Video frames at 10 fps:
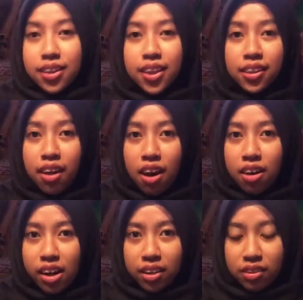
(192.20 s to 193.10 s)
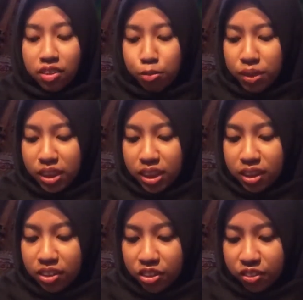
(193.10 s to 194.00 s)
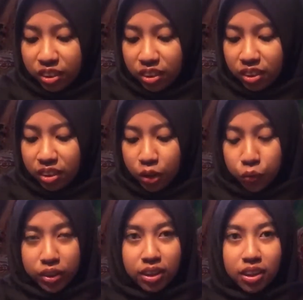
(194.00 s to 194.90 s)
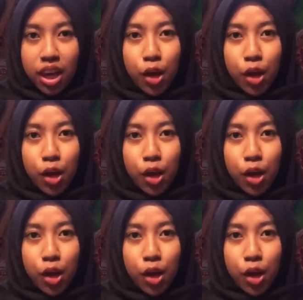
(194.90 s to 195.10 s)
These are extremely serious requests